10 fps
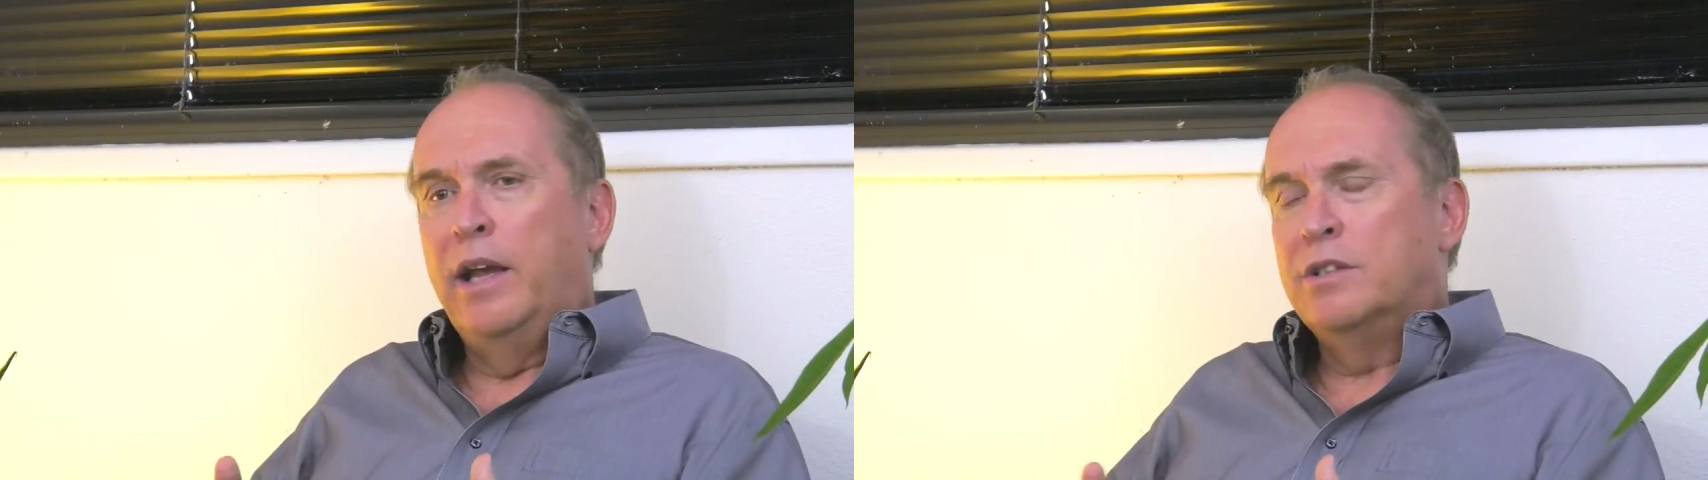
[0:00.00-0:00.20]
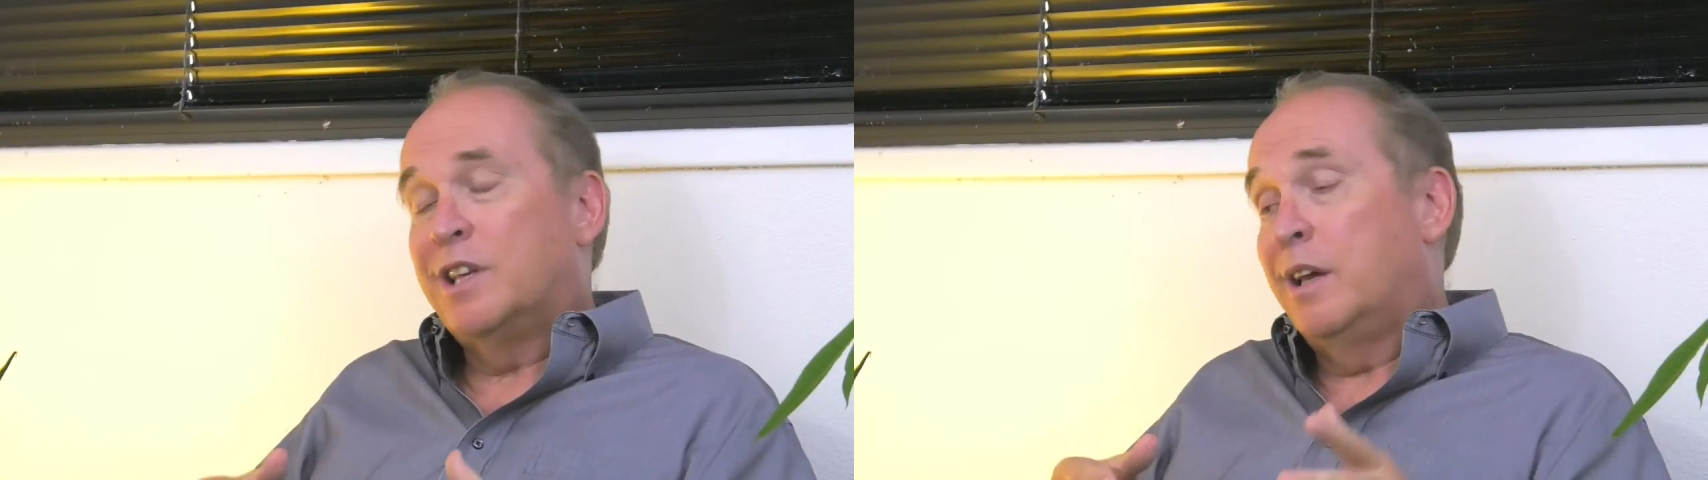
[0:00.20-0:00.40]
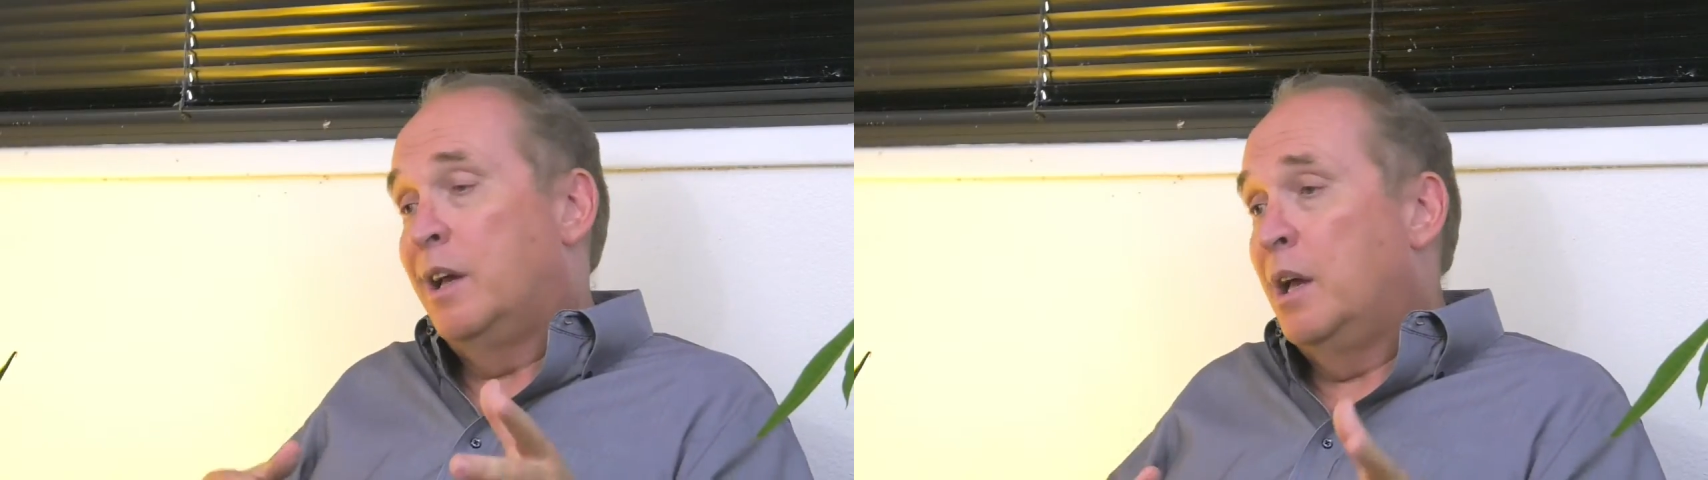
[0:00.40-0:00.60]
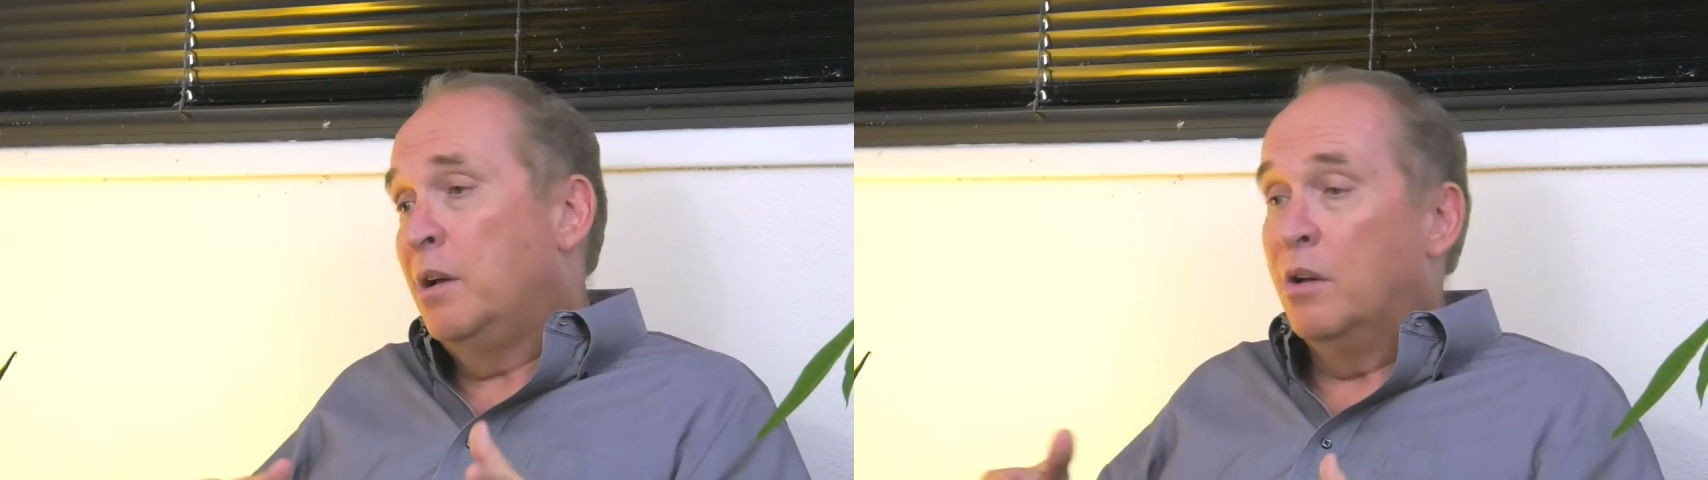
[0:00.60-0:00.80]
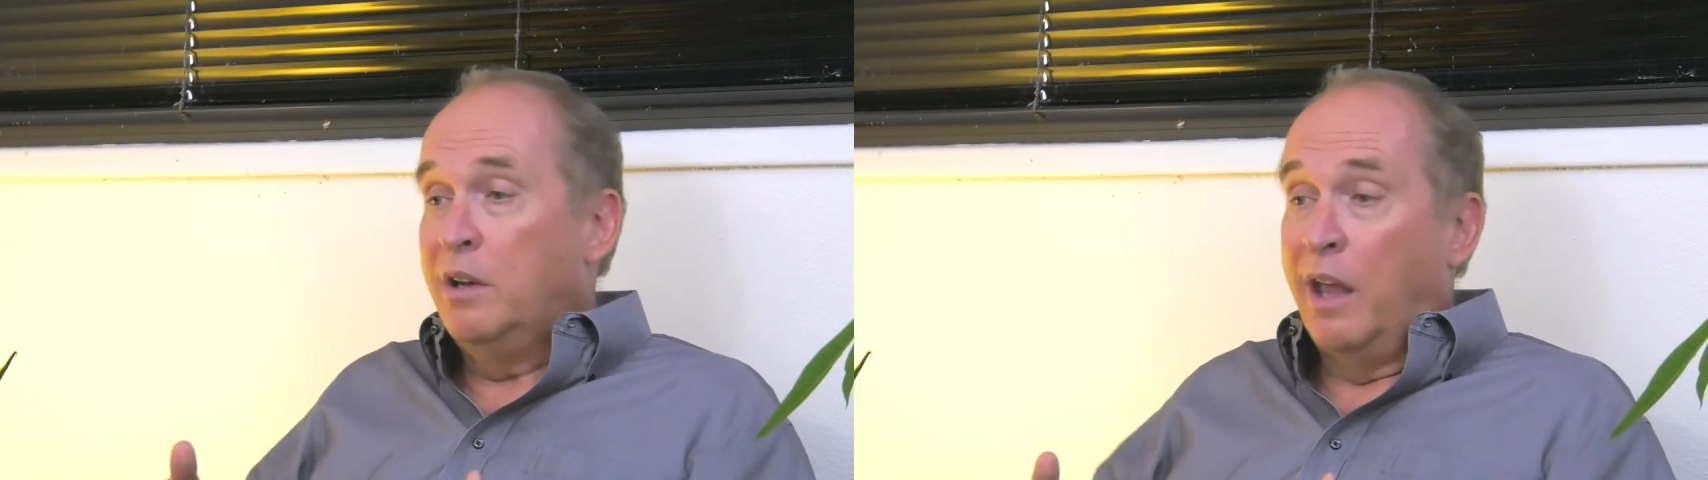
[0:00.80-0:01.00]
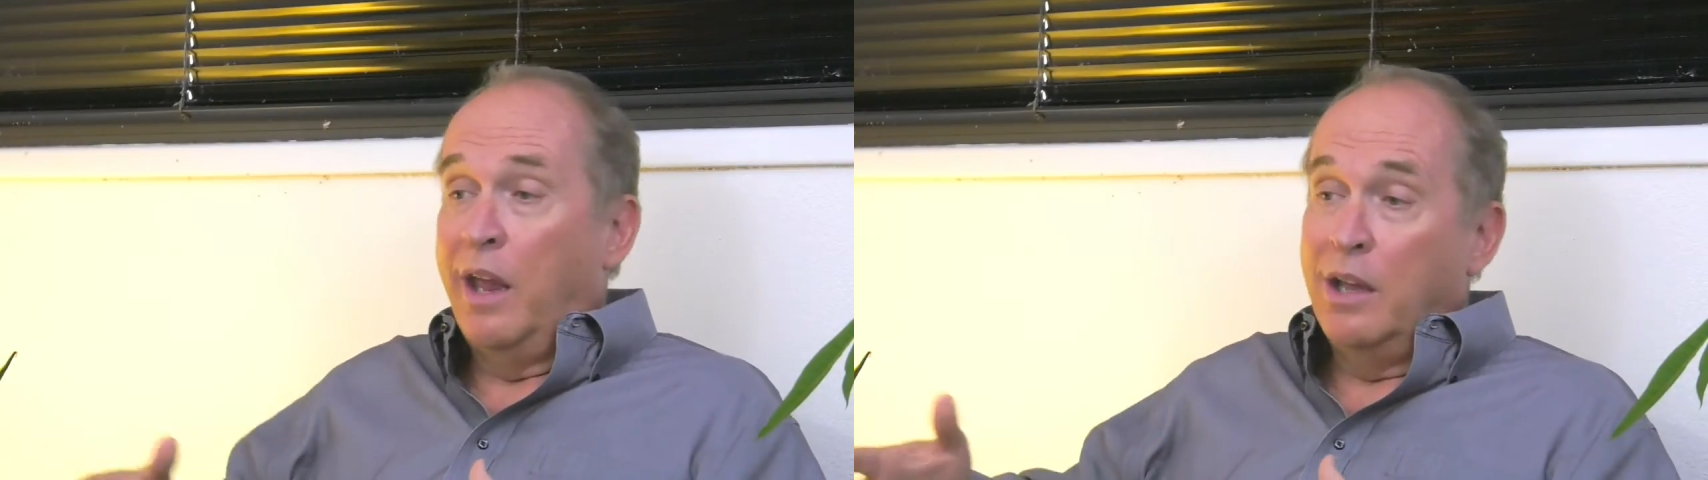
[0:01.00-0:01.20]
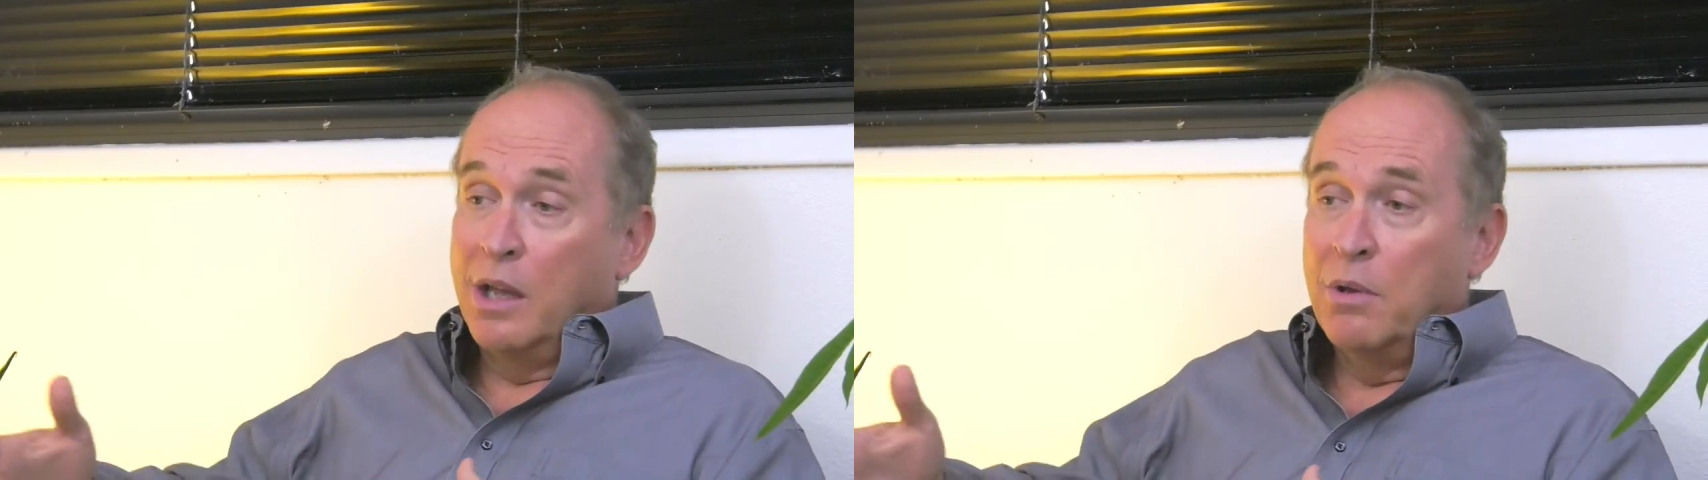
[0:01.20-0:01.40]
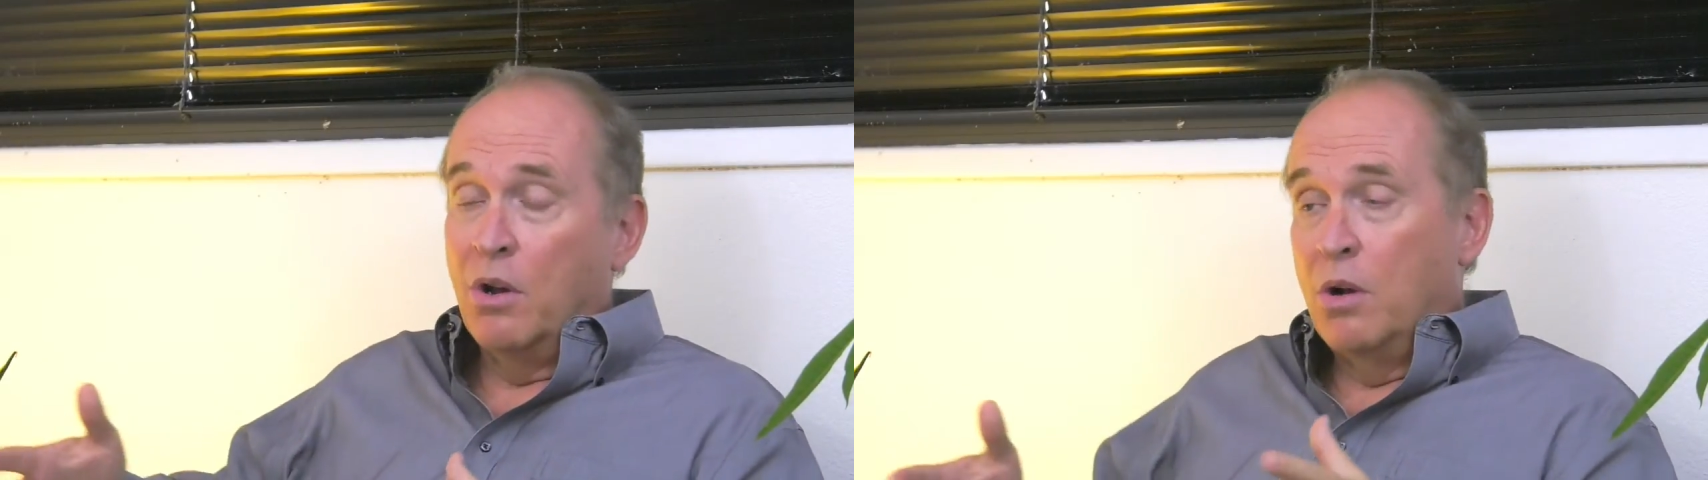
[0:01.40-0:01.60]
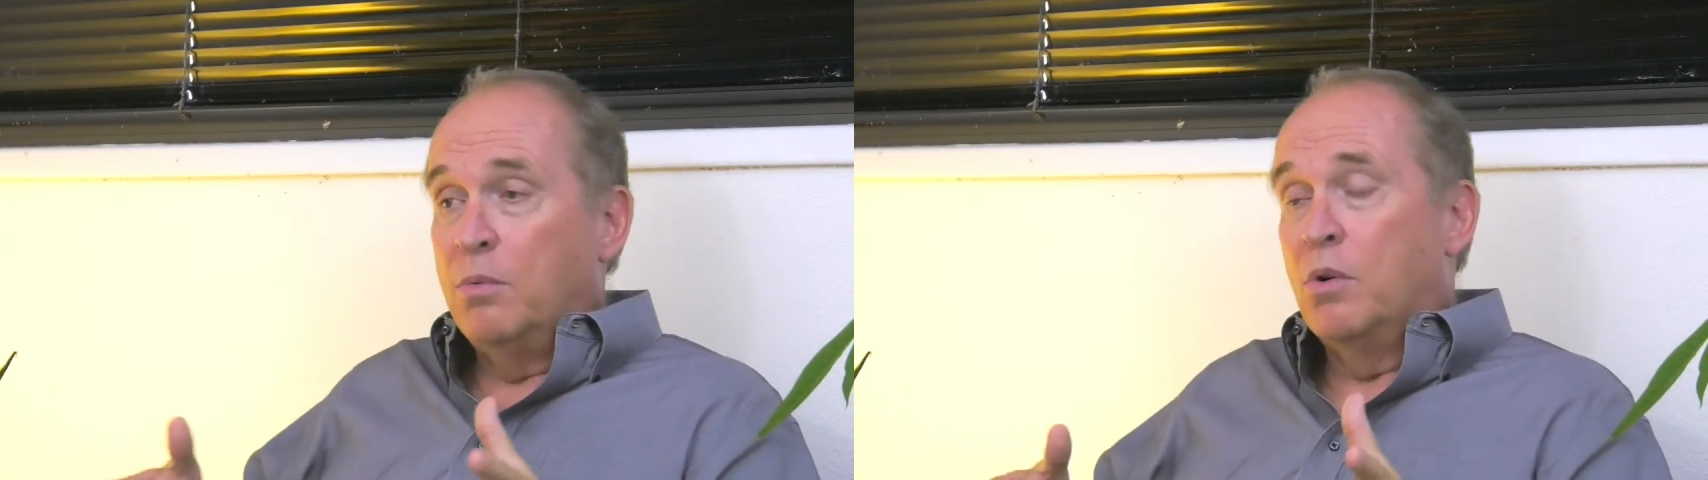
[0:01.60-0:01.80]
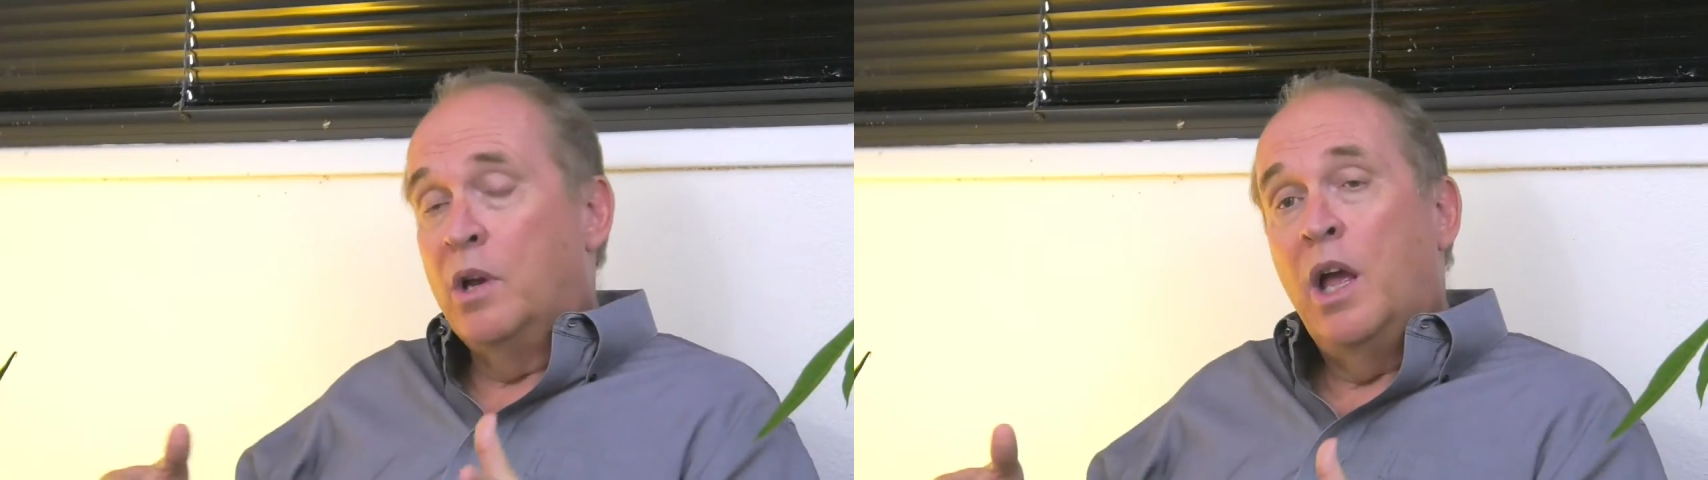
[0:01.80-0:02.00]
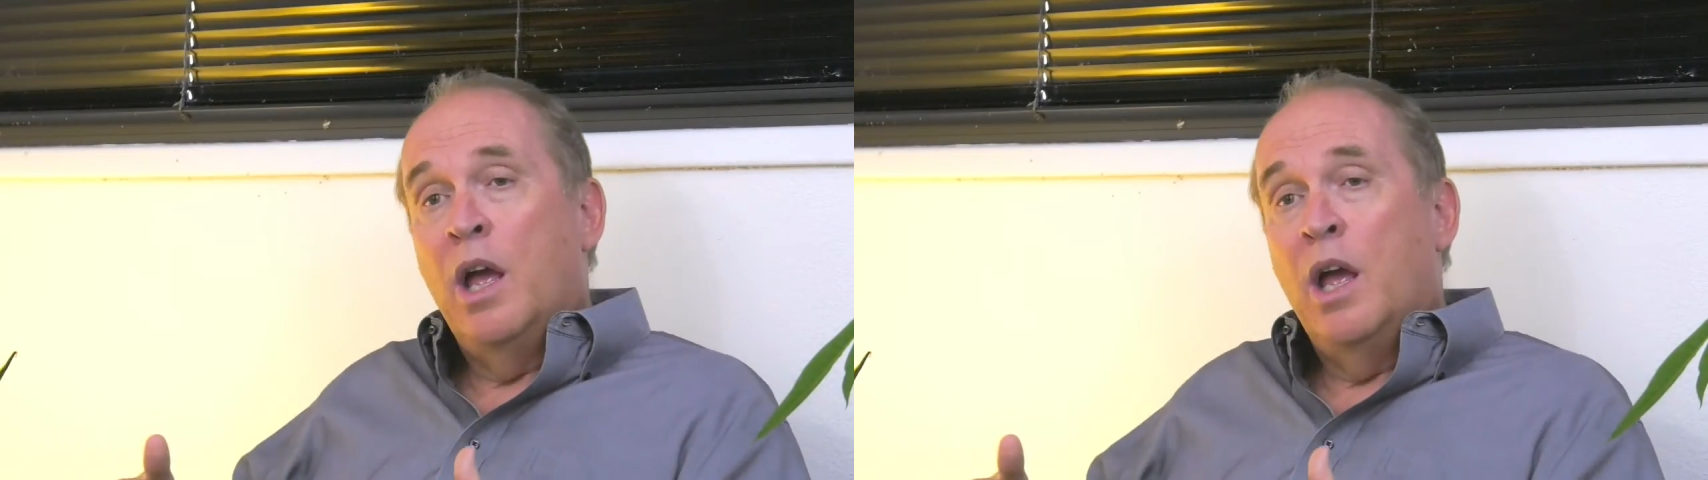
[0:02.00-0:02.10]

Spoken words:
It's like, oh, I go today, coming home, going,